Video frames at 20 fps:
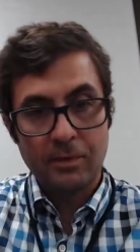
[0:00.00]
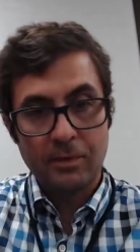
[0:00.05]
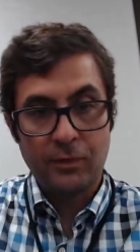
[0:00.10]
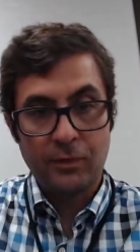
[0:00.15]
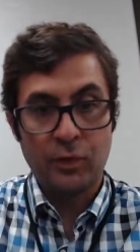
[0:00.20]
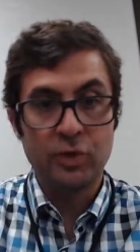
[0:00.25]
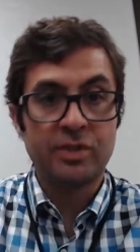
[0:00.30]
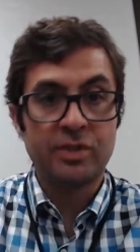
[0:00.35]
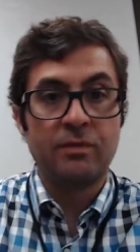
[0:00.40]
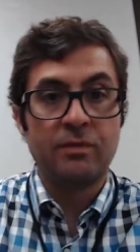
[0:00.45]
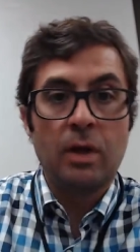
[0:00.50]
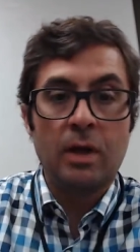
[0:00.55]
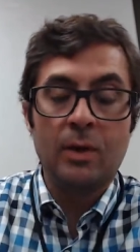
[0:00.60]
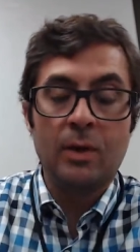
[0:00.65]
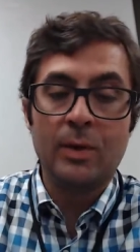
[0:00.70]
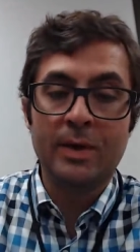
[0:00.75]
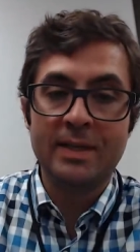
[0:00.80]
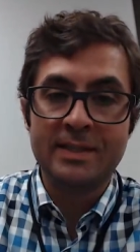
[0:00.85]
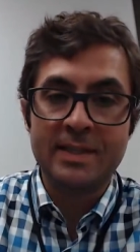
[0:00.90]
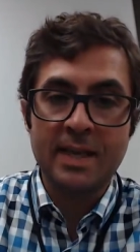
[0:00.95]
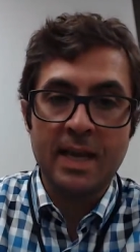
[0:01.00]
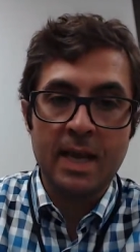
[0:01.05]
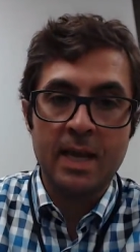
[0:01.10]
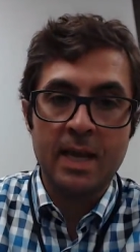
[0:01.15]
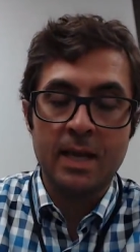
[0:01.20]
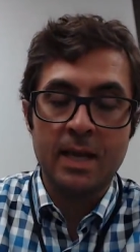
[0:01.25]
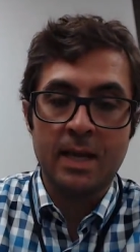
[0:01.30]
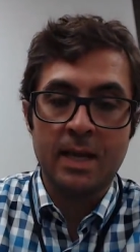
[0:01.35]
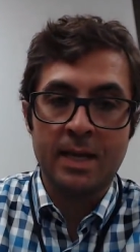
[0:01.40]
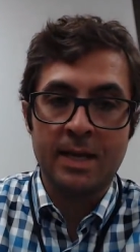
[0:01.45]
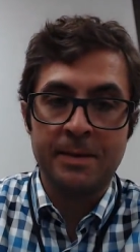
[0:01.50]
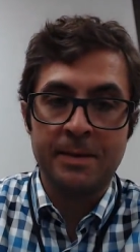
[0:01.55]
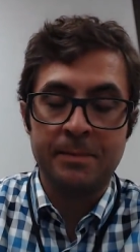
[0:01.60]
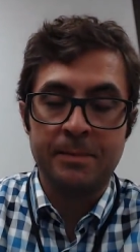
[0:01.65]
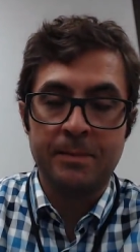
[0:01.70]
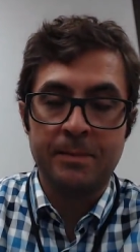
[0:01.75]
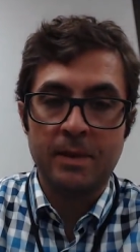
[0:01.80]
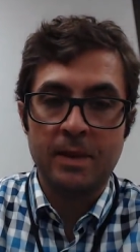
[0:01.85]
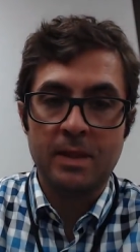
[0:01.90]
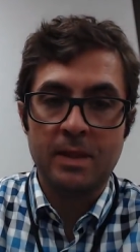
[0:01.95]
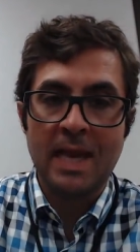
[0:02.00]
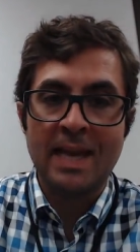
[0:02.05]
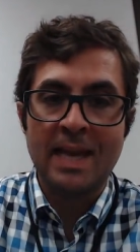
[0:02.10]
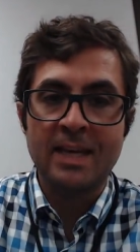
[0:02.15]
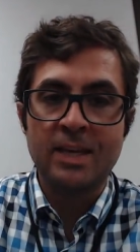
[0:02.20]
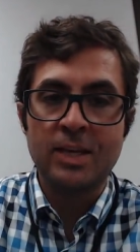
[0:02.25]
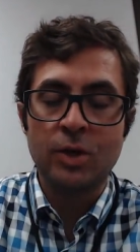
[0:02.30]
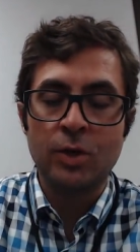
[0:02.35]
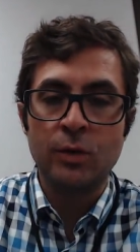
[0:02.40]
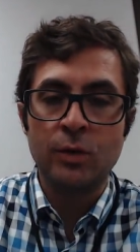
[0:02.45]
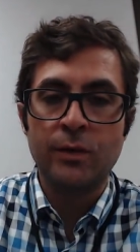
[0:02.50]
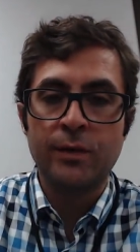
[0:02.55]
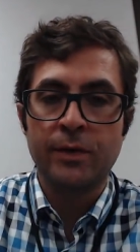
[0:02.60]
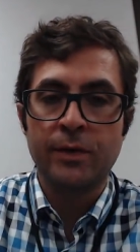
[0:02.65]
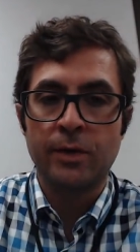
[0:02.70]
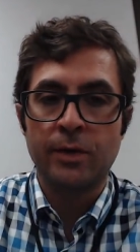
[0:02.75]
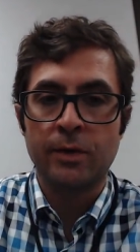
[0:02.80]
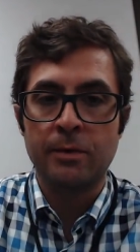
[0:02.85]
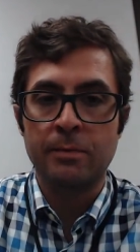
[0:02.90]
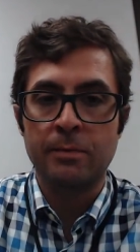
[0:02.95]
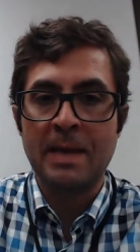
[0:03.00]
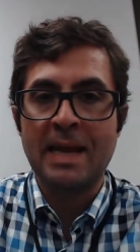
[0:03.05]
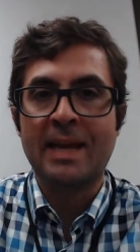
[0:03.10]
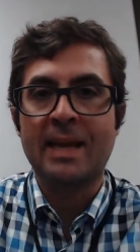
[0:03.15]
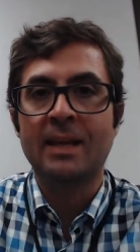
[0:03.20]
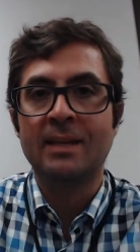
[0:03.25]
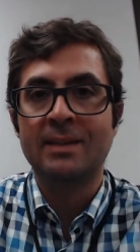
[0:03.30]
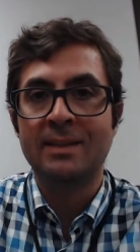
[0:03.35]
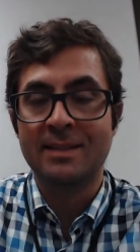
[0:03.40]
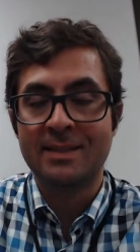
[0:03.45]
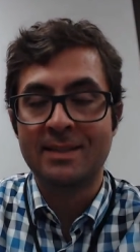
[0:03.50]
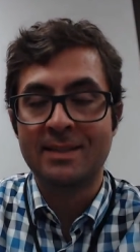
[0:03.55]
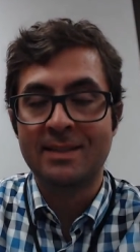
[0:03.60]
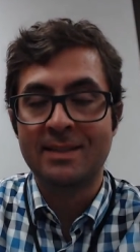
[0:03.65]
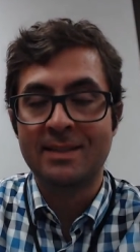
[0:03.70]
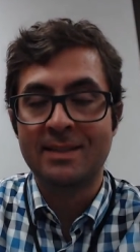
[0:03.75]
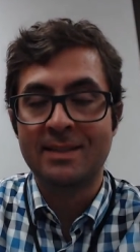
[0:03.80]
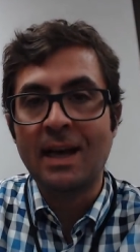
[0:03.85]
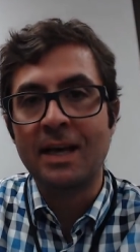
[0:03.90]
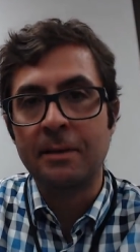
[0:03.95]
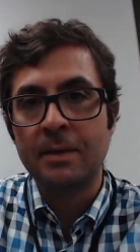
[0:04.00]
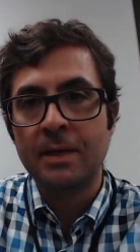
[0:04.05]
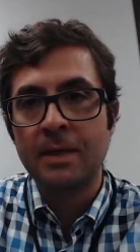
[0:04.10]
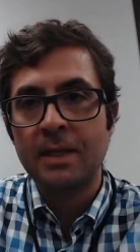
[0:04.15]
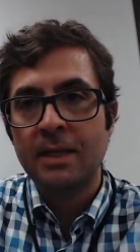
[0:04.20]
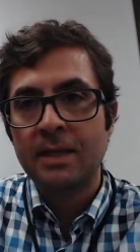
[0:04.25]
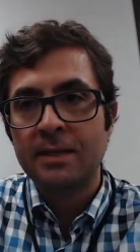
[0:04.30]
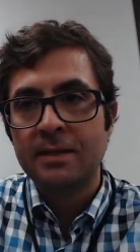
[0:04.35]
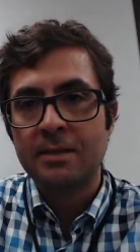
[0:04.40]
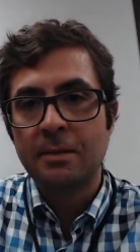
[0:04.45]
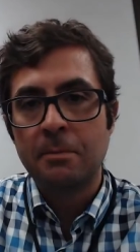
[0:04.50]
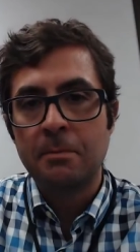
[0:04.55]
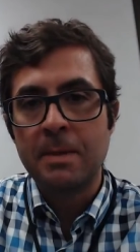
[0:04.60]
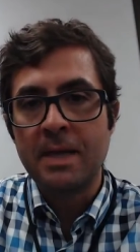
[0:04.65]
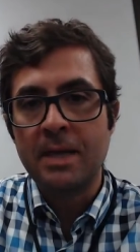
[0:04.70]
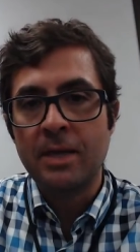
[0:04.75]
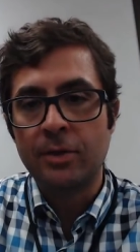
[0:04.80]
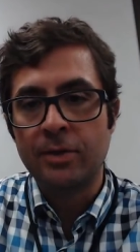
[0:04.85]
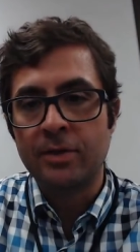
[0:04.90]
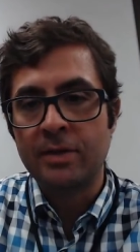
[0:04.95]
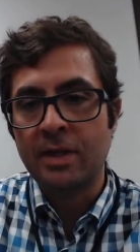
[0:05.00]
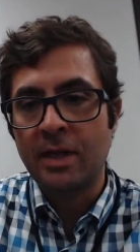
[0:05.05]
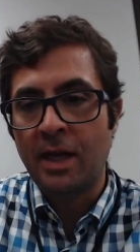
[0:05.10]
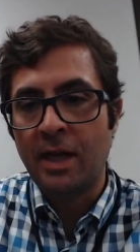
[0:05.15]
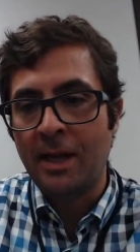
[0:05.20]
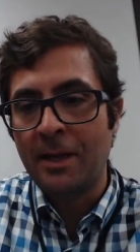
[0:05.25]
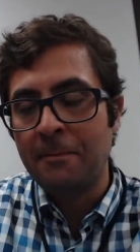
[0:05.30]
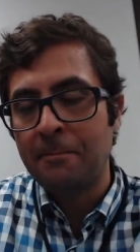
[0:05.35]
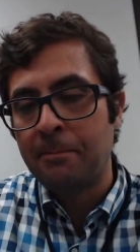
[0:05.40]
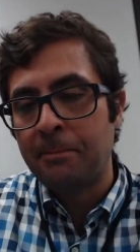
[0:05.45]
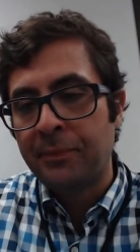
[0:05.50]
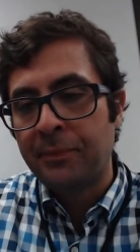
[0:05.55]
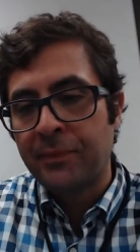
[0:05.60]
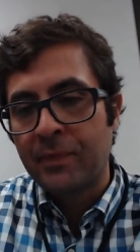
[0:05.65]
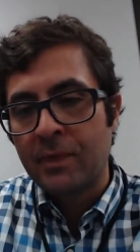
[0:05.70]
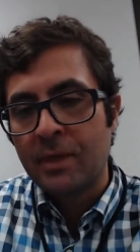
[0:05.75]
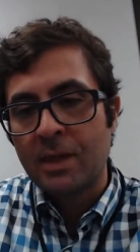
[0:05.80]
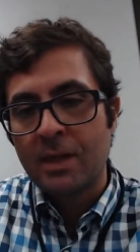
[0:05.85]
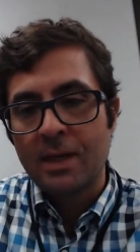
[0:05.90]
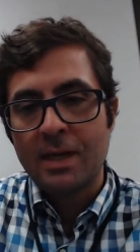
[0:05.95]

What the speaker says: first of all, I want to say thank you for making the time to be here today.